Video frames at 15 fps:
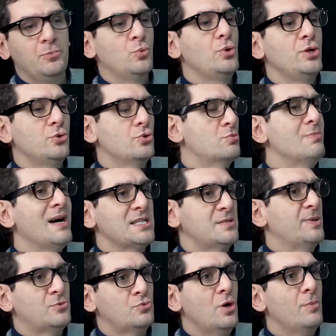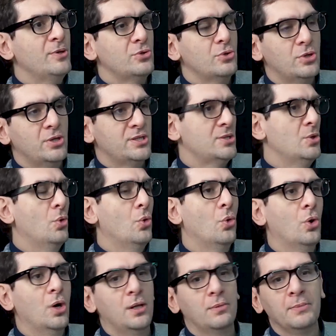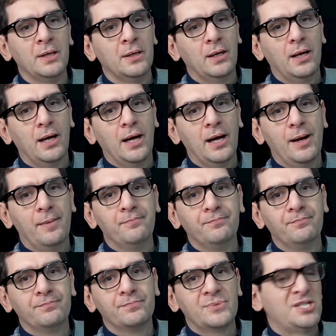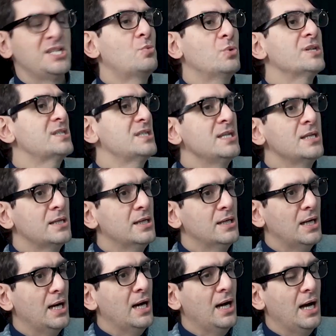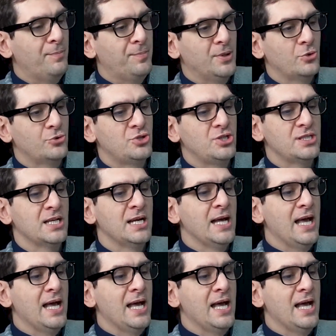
We use mass spectrometers or sequencing approaches,